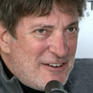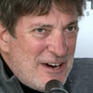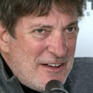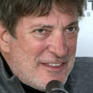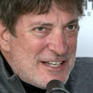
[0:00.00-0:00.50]

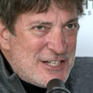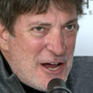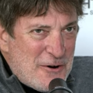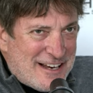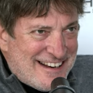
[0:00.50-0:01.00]
Well, the
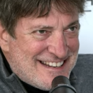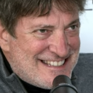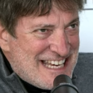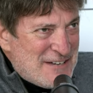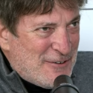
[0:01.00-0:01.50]
Joker is
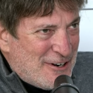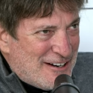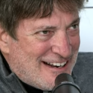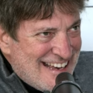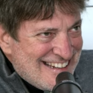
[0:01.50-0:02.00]

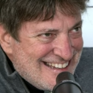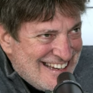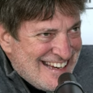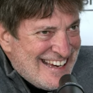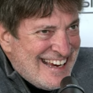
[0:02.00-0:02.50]
evil.
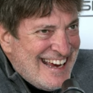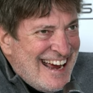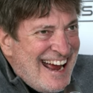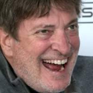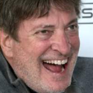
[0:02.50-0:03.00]

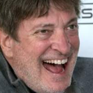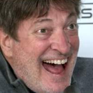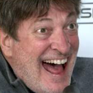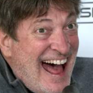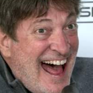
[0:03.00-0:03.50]

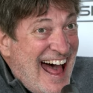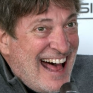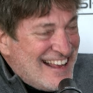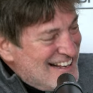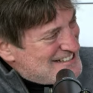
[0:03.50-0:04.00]

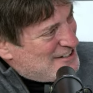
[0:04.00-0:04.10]
It's a